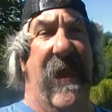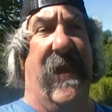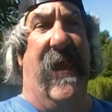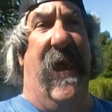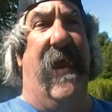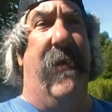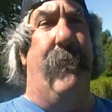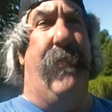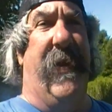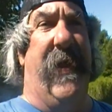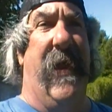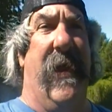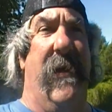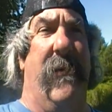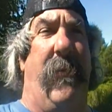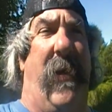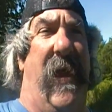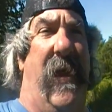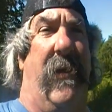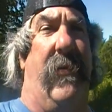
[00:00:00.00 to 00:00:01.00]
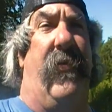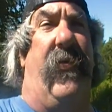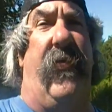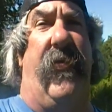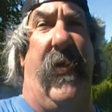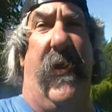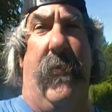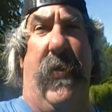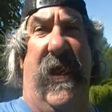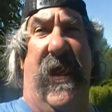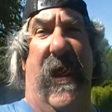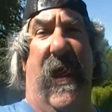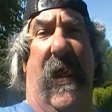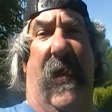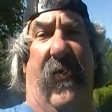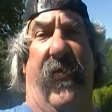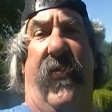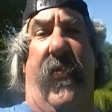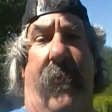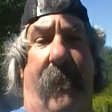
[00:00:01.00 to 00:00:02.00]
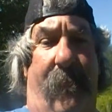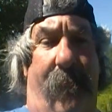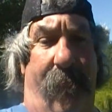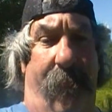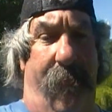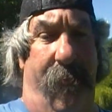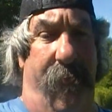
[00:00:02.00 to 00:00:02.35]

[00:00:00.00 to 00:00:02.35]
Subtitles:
at 9 p.m. on CBS.